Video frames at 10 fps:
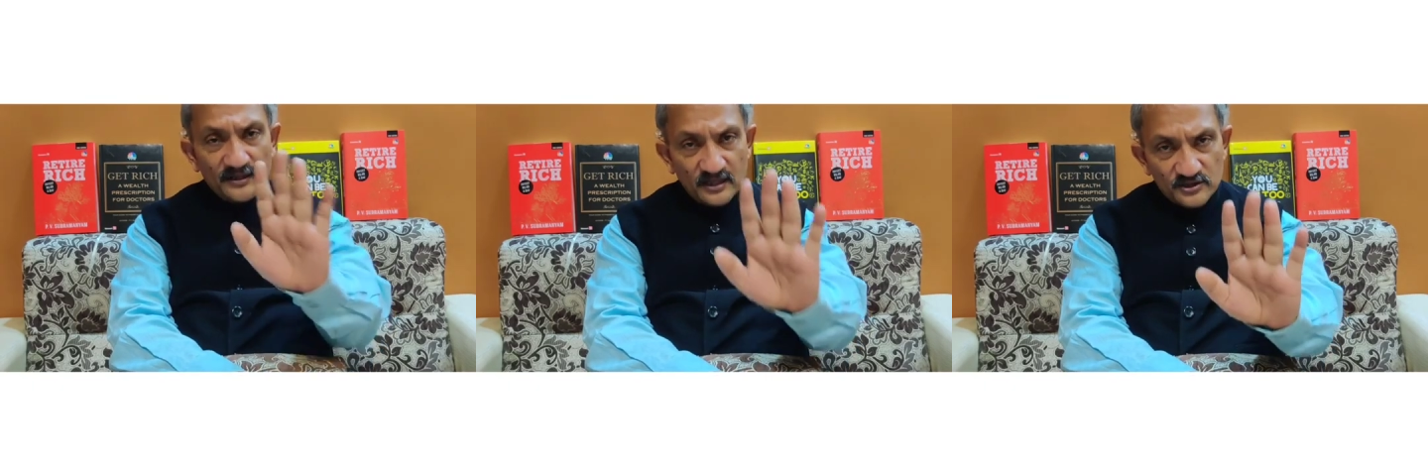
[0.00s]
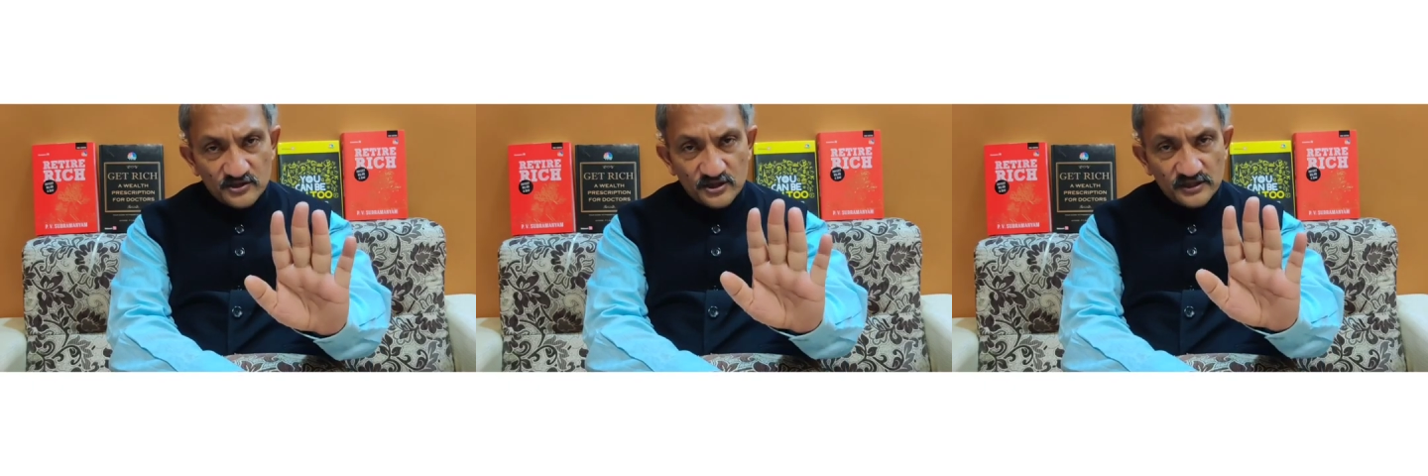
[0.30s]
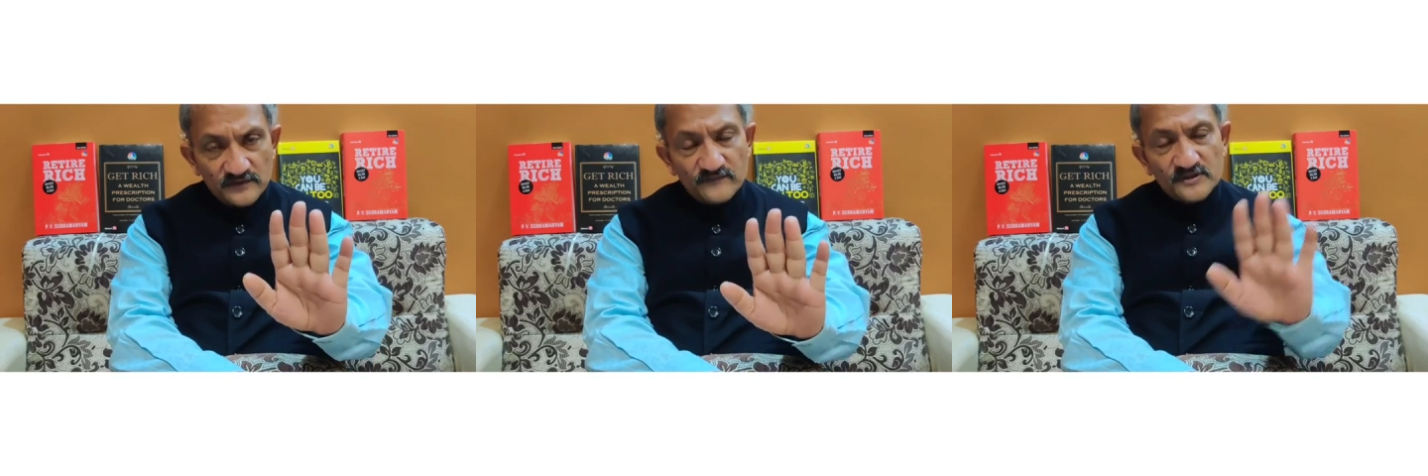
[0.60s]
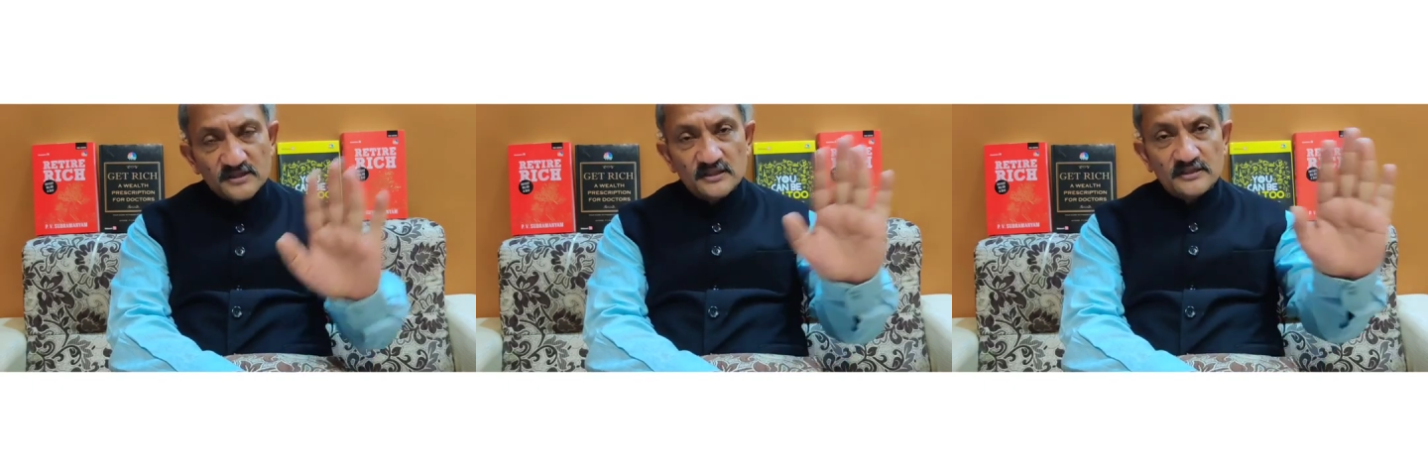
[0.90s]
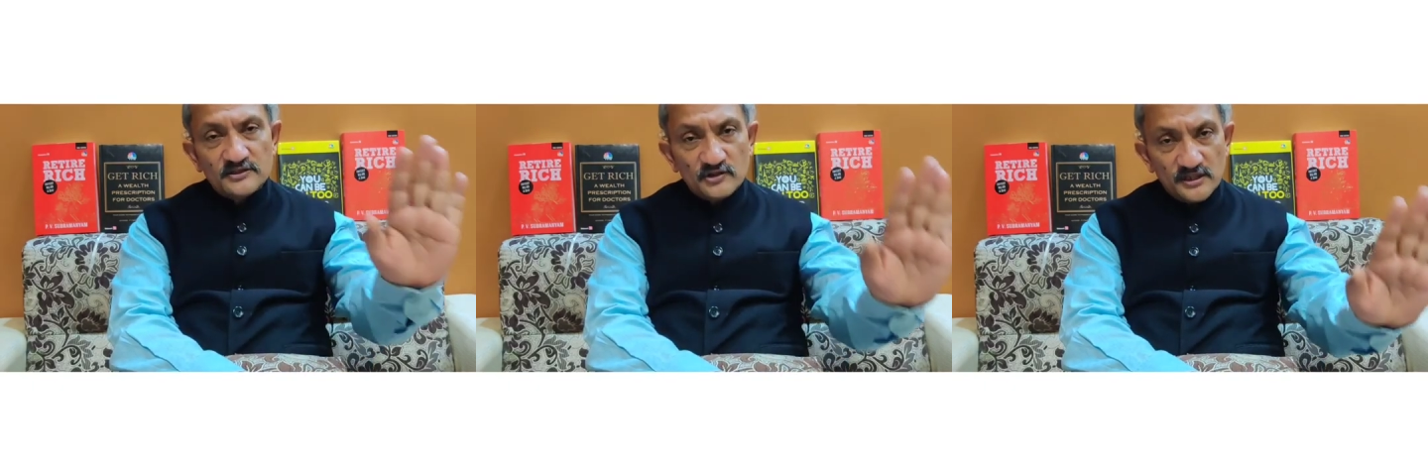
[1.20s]
financially
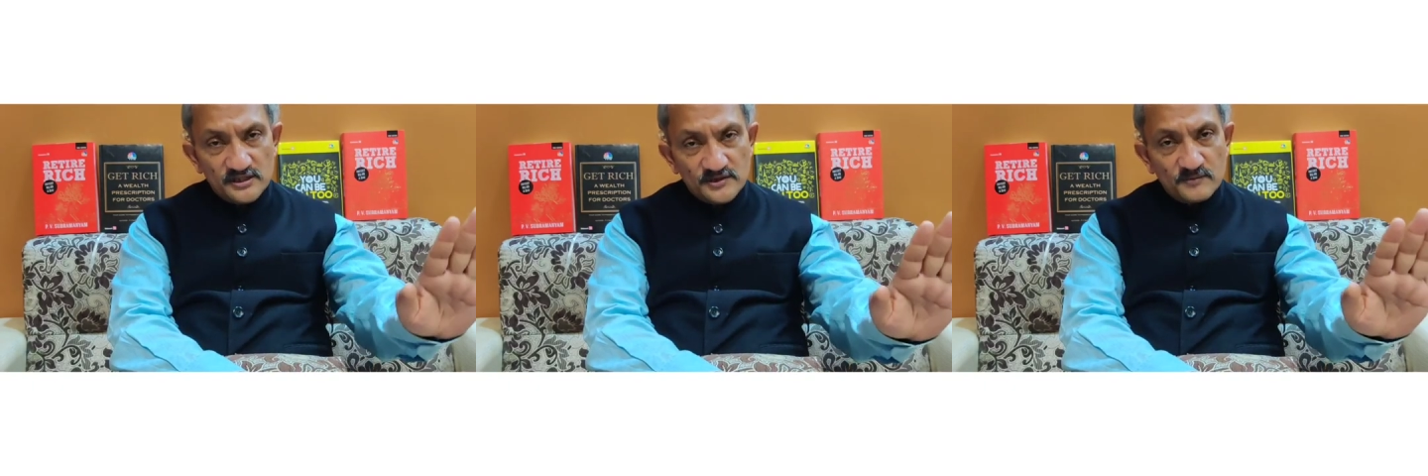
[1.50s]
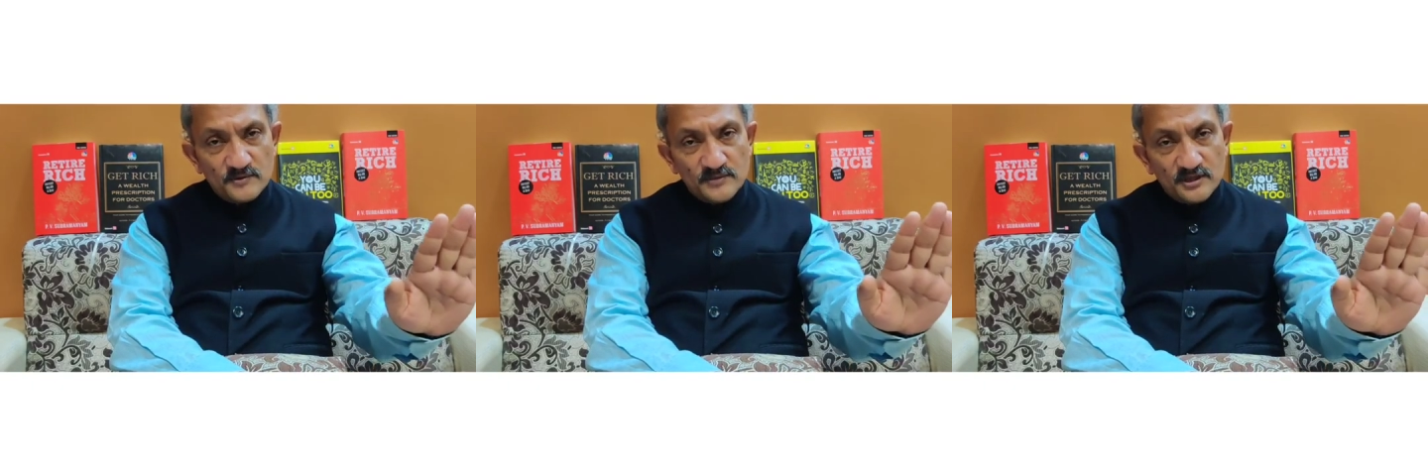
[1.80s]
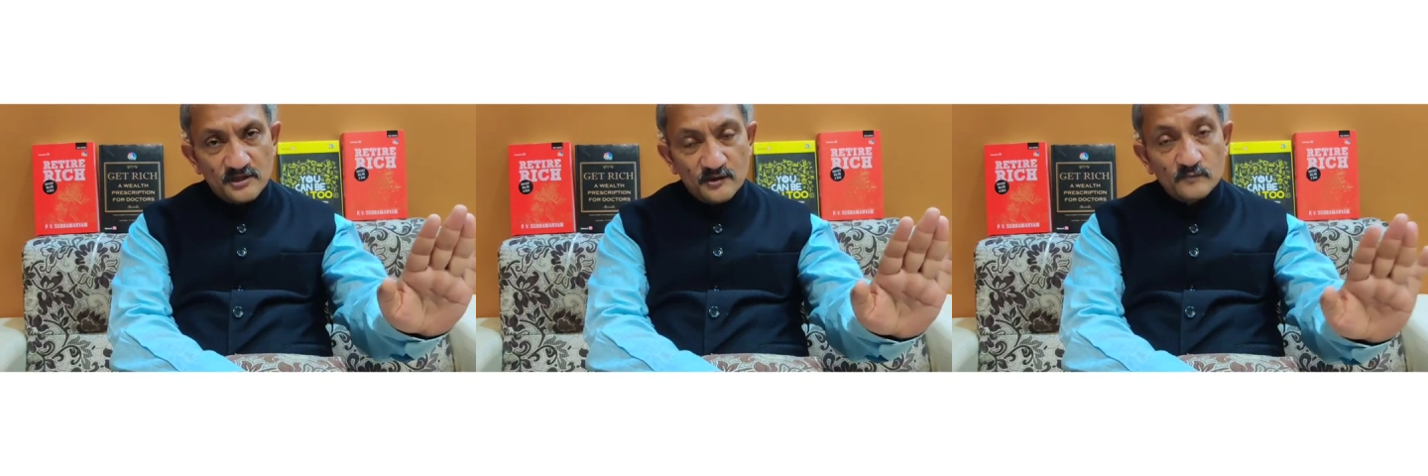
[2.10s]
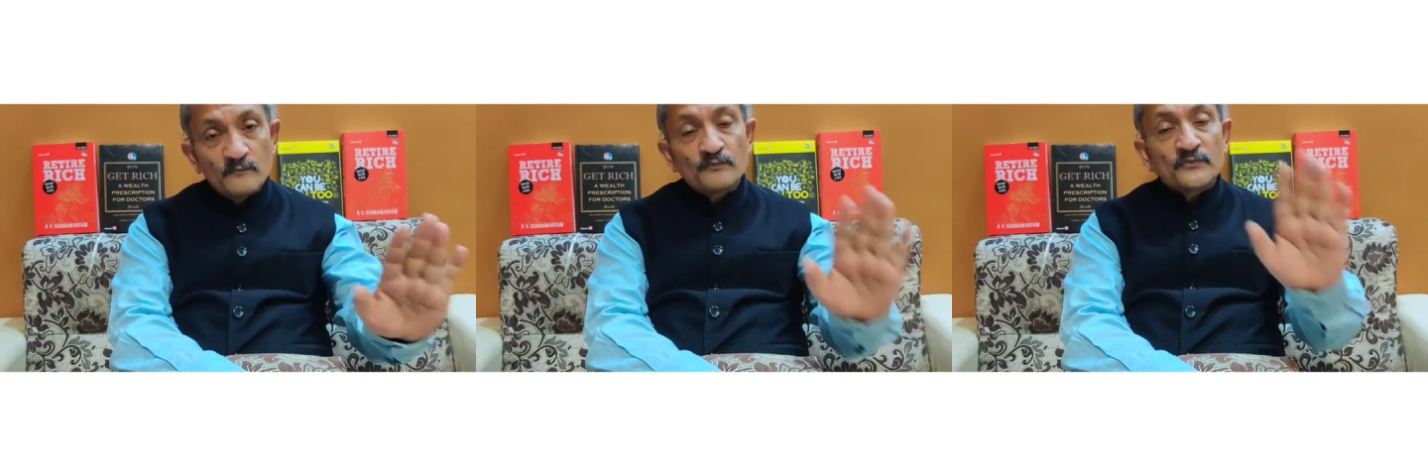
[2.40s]
physically your kids may be around